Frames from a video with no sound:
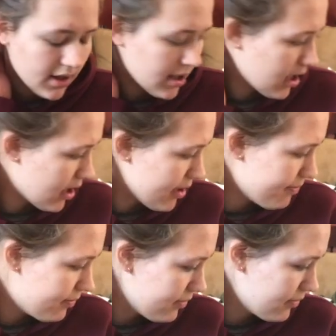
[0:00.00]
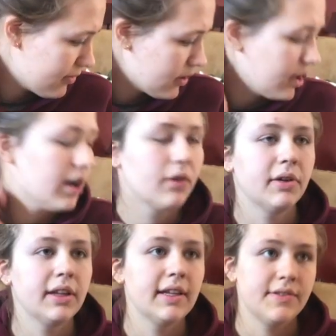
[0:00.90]
A
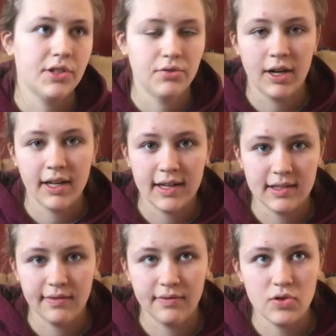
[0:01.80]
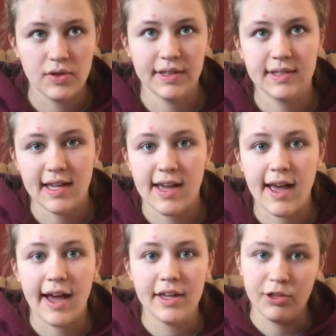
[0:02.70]
really easy trick is if you could say,
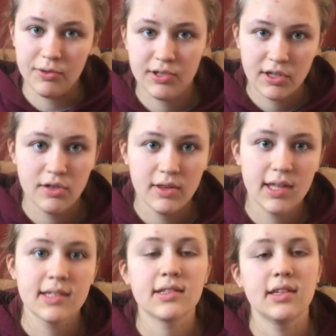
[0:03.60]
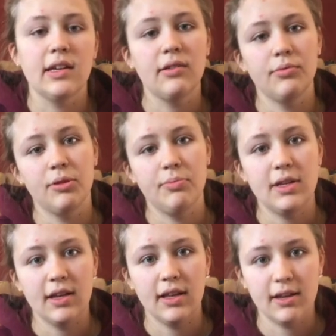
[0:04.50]
I used to do this, it would
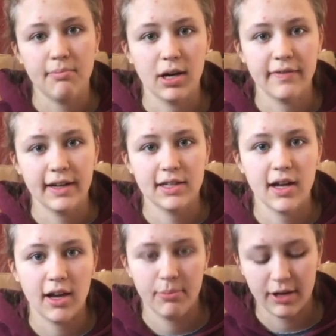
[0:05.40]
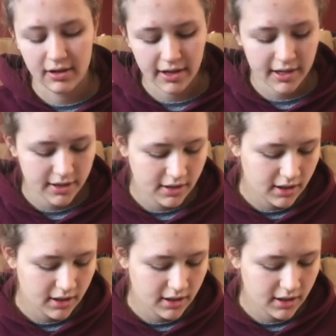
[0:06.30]
be an imperfect, not a preterite.